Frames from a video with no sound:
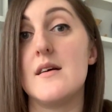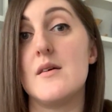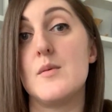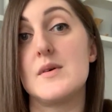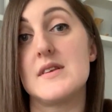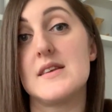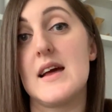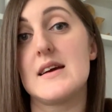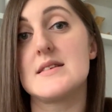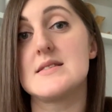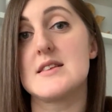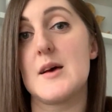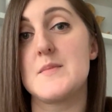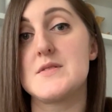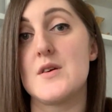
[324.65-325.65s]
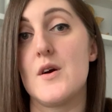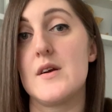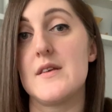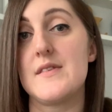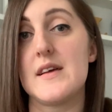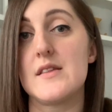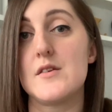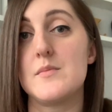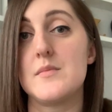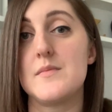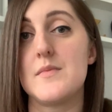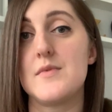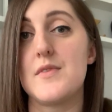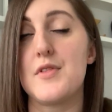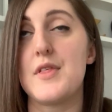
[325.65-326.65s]
what the next steps are. And I think they're
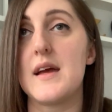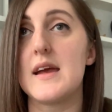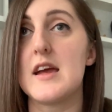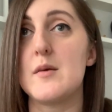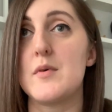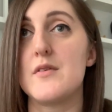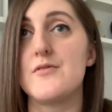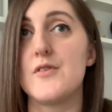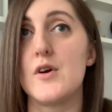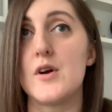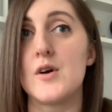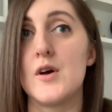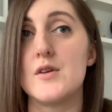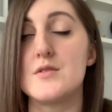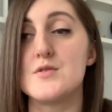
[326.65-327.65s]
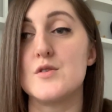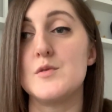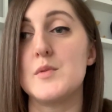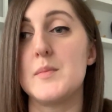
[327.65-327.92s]
thinking about voriconazole,